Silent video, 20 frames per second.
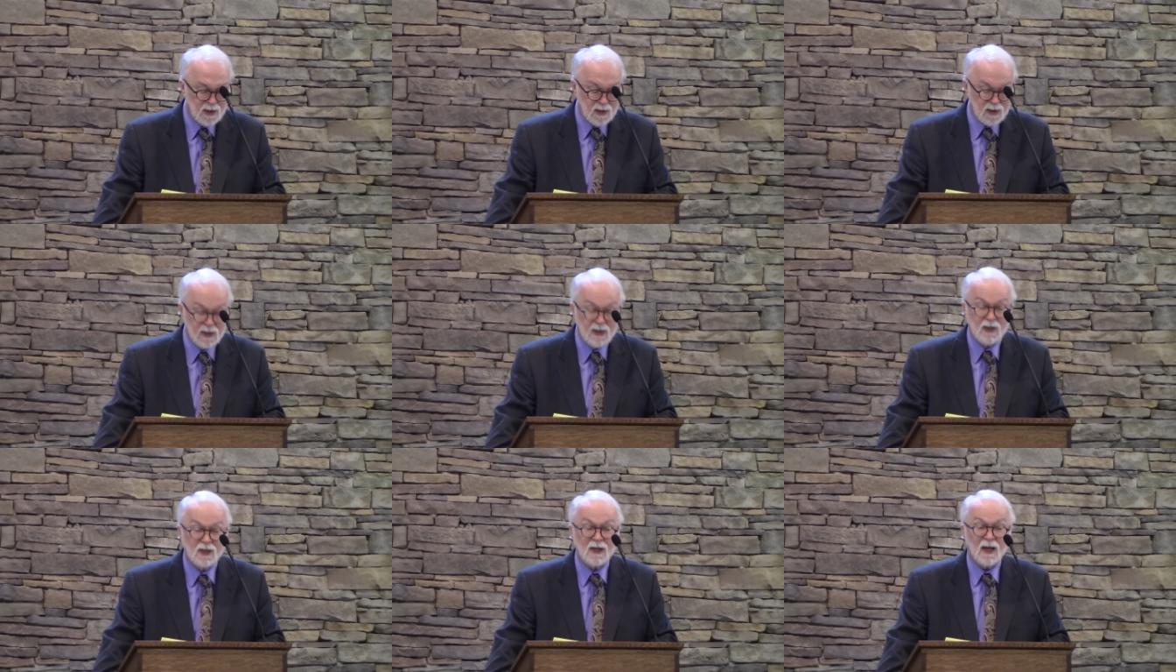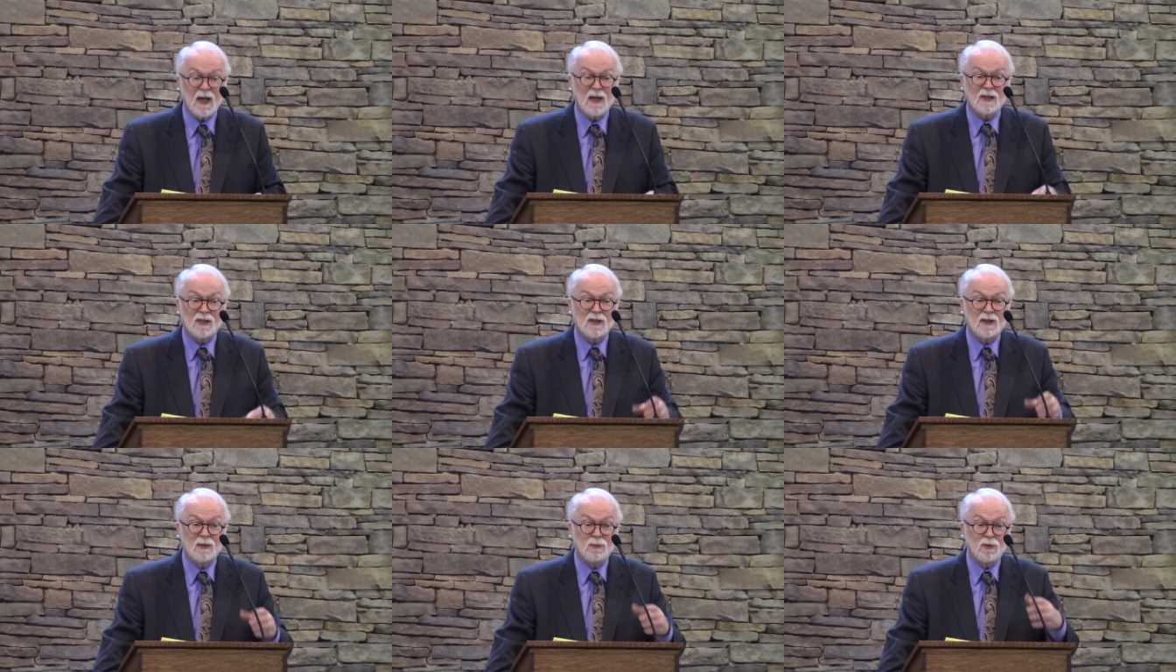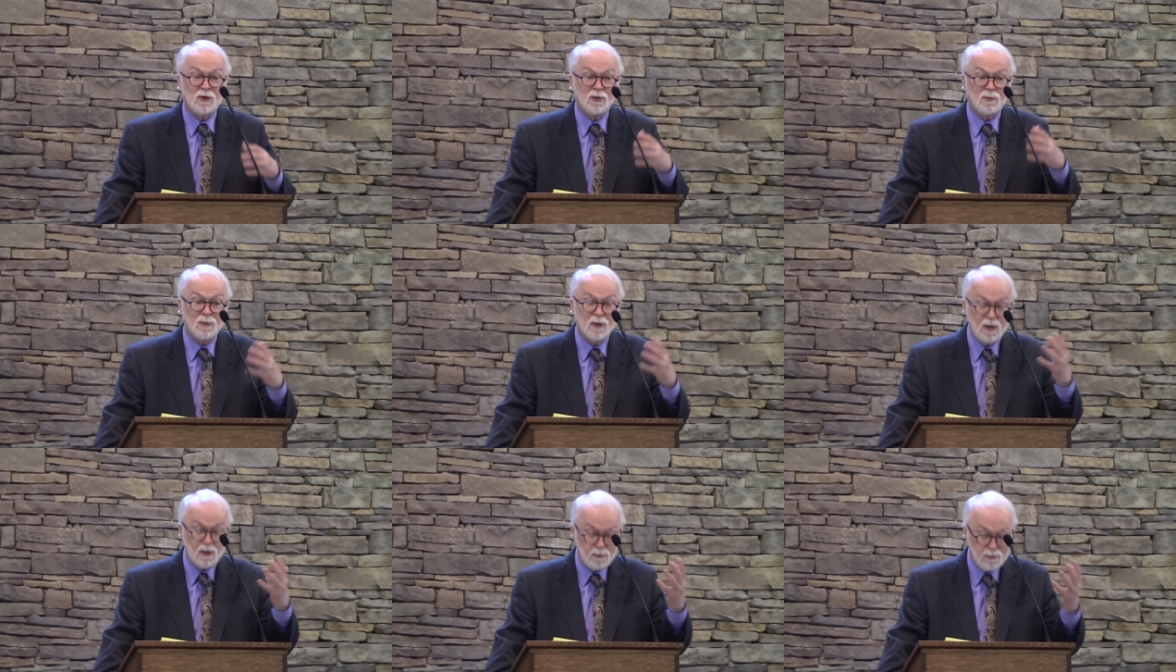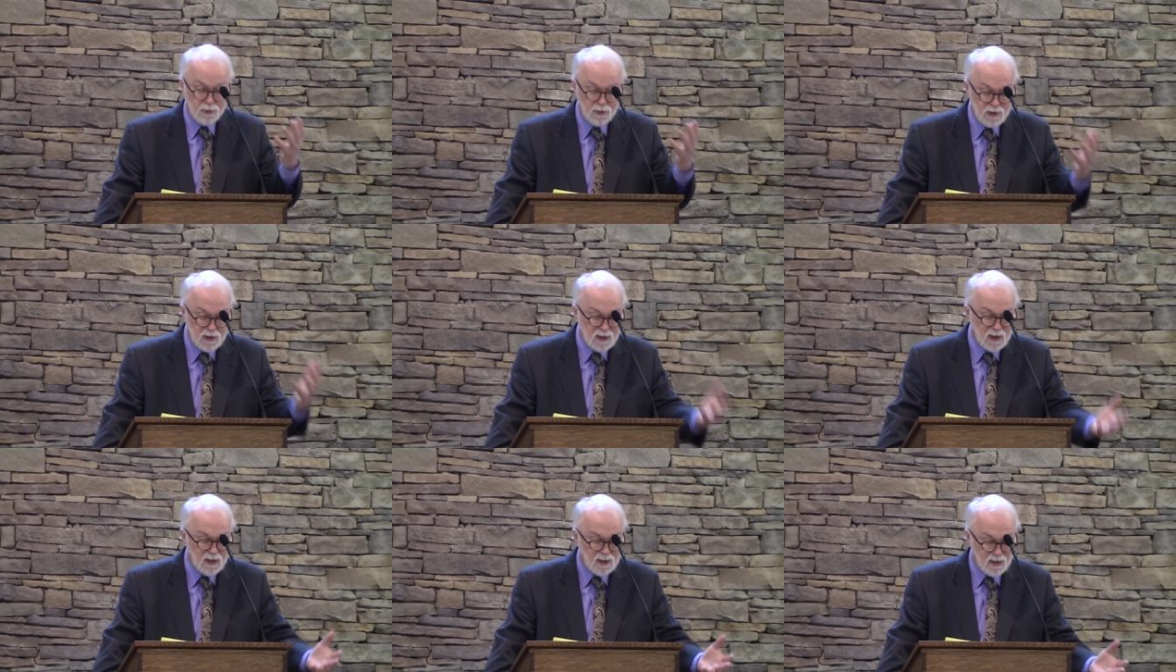at least as it was being
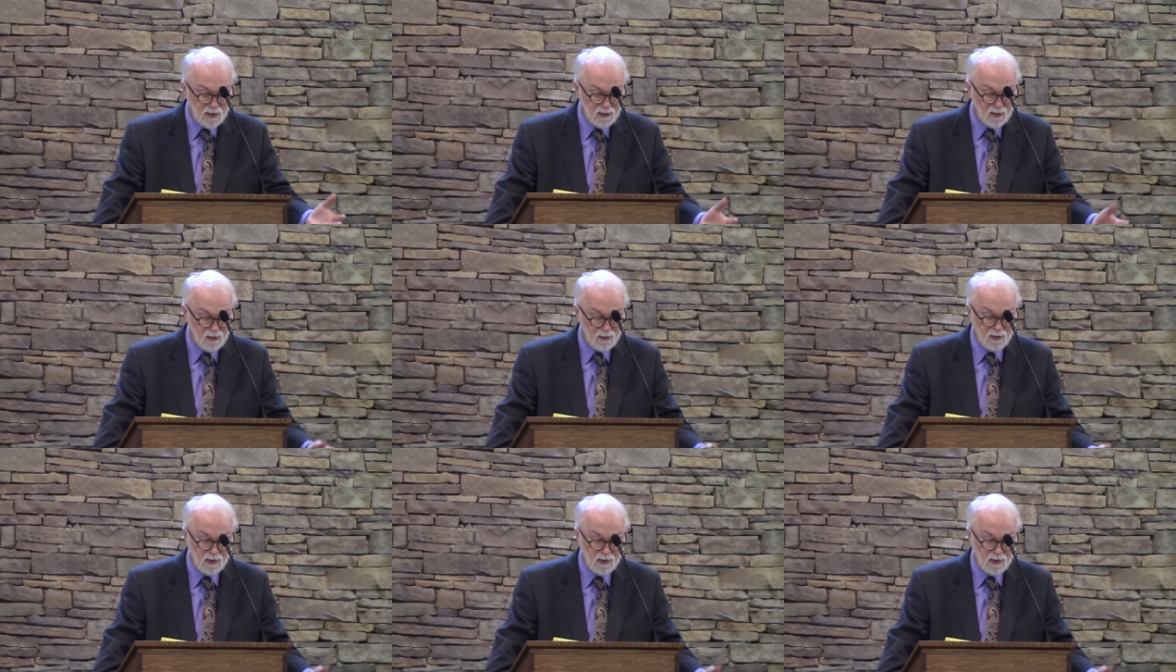presented.